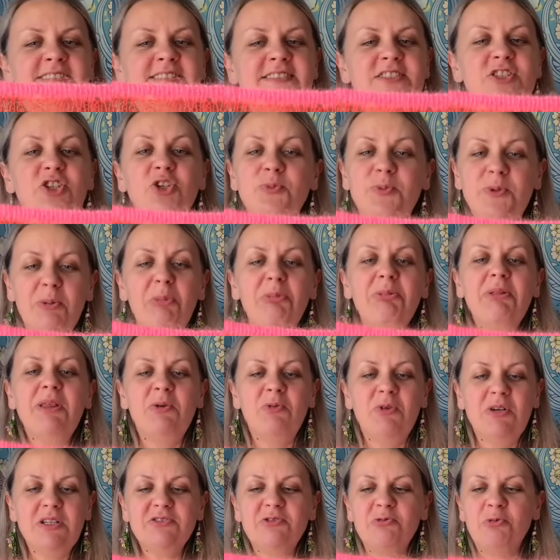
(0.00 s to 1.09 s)
You're probably
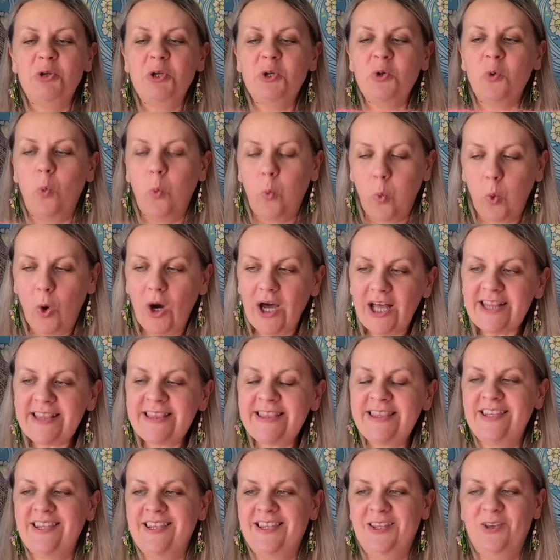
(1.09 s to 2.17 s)
wondering,
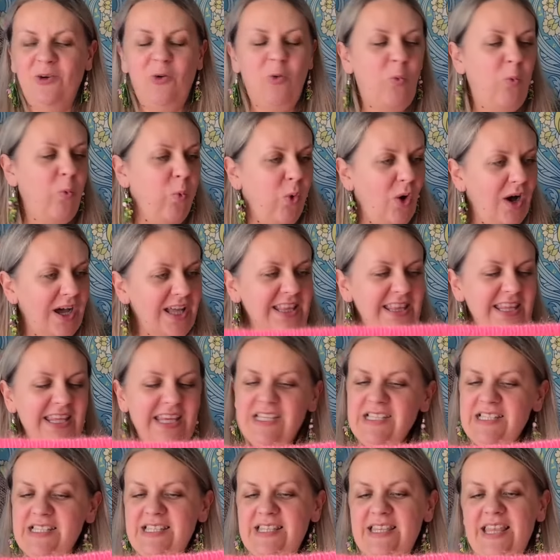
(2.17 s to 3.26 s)
what
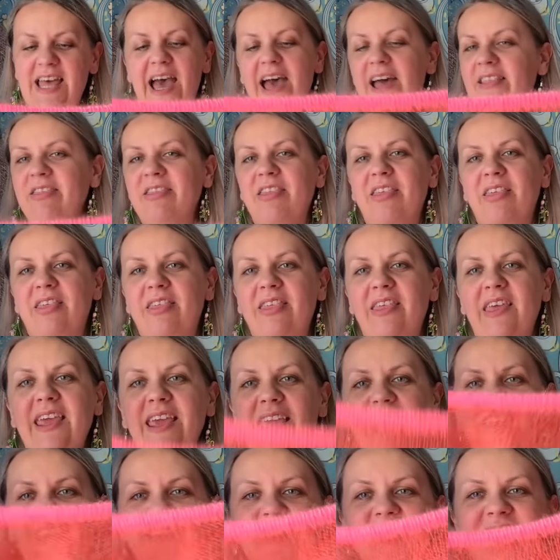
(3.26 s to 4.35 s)
is that
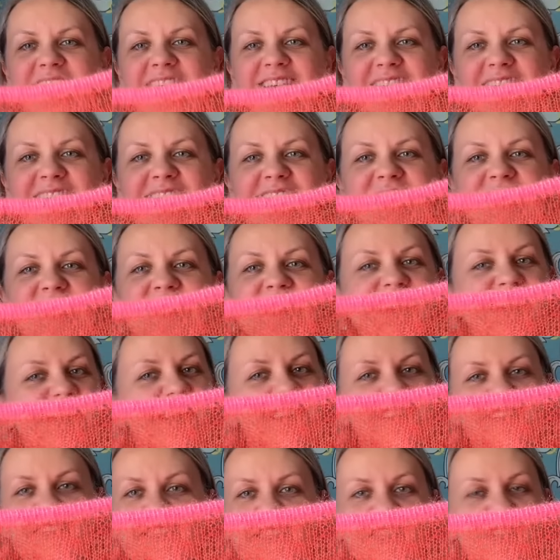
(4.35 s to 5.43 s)
thing? It's
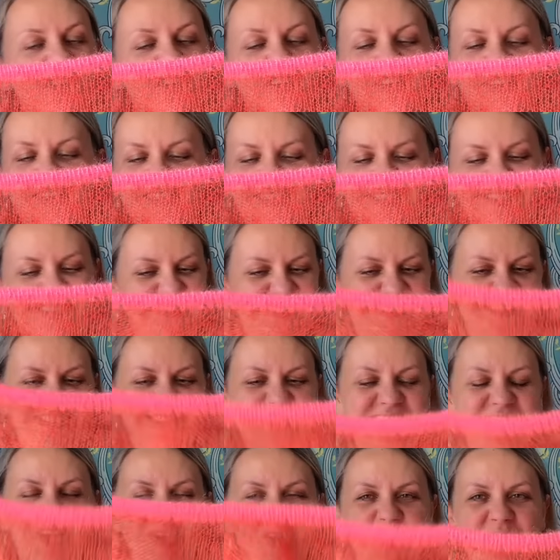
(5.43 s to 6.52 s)
not a skirt.
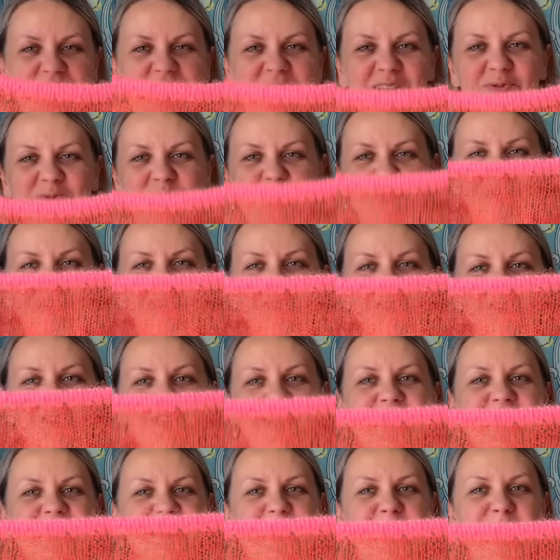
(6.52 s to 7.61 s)
No, that would be a
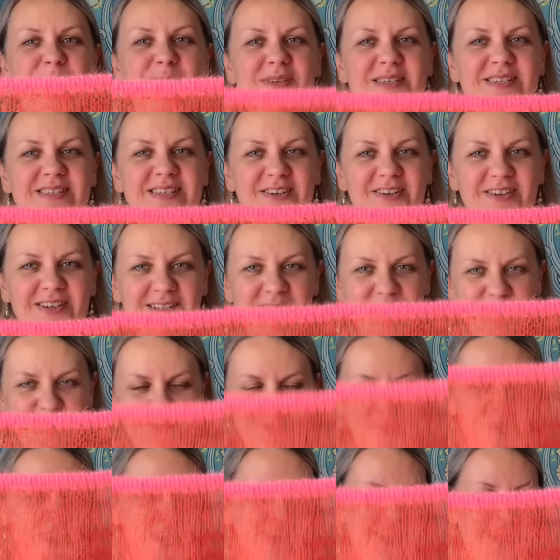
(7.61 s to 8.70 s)
very skimpy skirt.
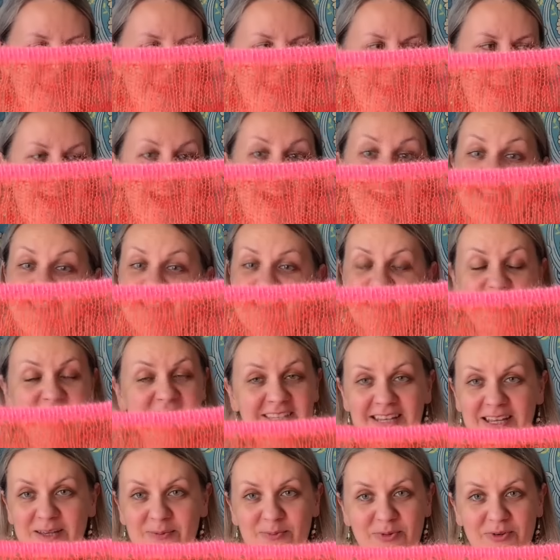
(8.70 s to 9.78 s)
It's not
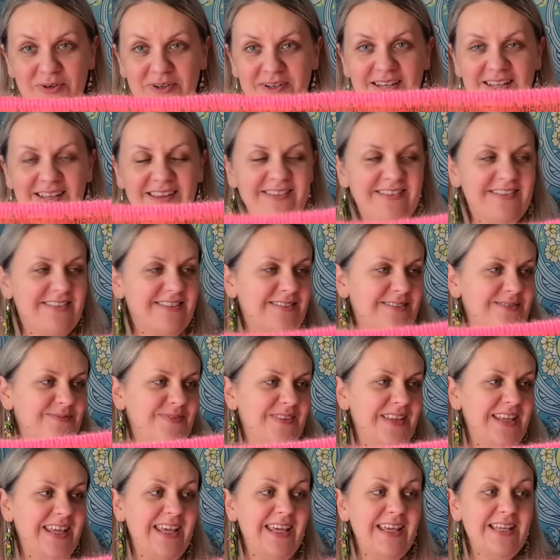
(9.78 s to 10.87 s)
an apron neither.
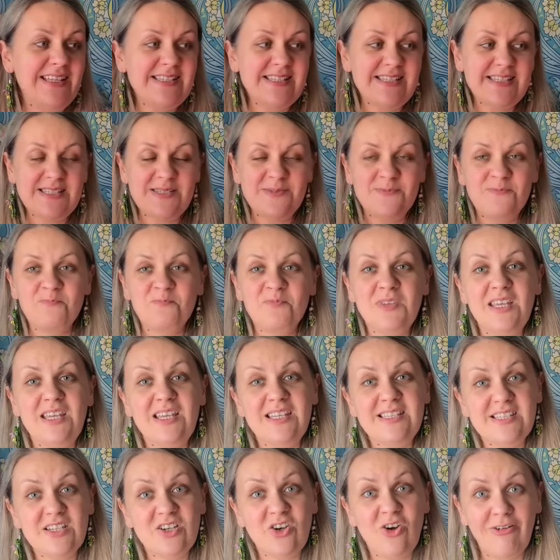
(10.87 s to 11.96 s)
It's
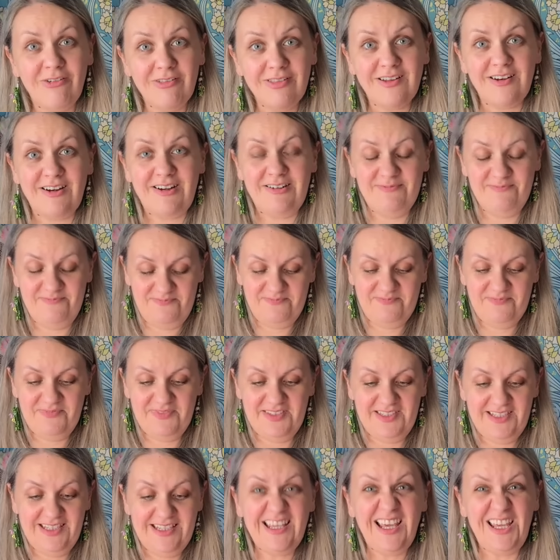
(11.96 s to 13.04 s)
a collar.
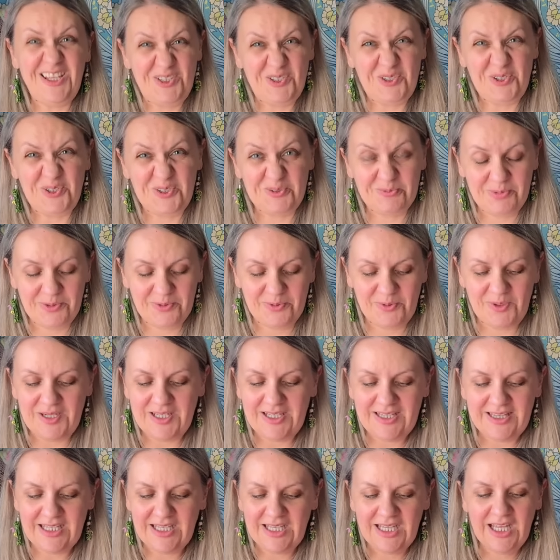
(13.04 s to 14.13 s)
Yeah, you heard me
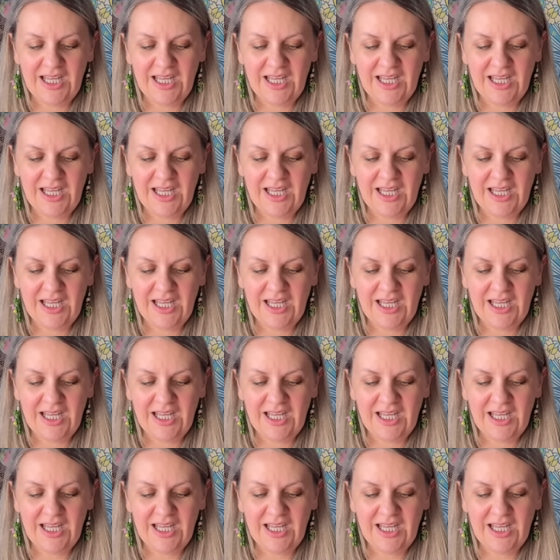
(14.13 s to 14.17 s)
right.